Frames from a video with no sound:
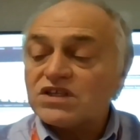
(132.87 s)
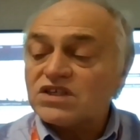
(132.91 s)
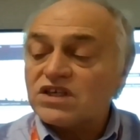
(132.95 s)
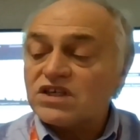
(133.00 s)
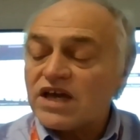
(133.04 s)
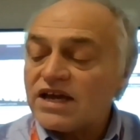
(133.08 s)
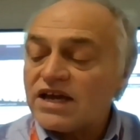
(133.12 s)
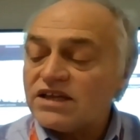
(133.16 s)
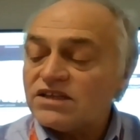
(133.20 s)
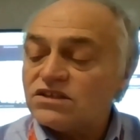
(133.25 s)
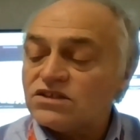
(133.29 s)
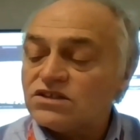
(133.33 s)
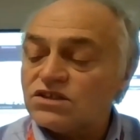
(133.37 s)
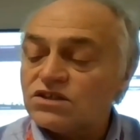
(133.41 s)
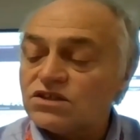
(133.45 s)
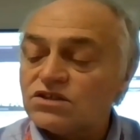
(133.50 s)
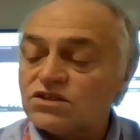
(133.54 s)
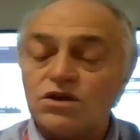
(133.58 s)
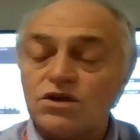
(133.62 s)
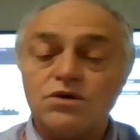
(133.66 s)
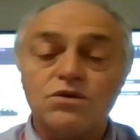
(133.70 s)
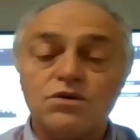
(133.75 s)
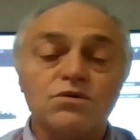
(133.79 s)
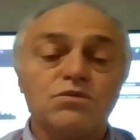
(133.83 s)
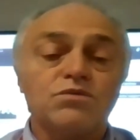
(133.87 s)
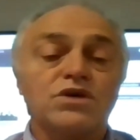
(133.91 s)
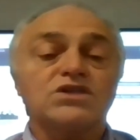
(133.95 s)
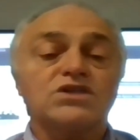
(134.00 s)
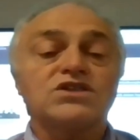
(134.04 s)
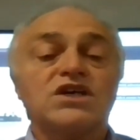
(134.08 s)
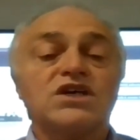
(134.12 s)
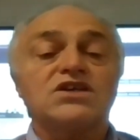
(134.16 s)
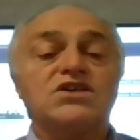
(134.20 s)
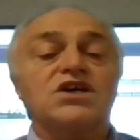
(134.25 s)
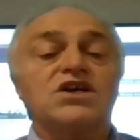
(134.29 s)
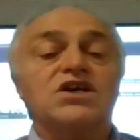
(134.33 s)
we tend to
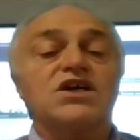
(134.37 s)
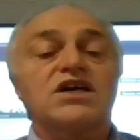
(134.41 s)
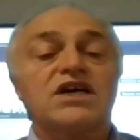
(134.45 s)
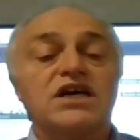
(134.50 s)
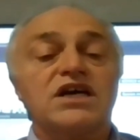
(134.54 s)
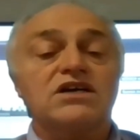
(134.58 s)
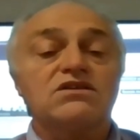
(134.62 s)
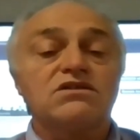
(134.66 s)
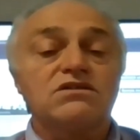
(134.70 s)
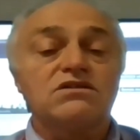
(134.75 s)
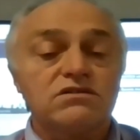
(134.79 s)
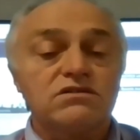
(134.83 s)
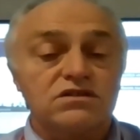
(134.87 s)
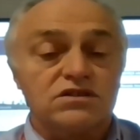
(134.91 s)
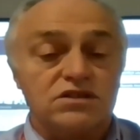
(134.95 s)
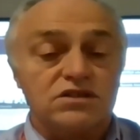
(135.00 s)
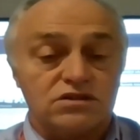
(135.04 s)
do the City and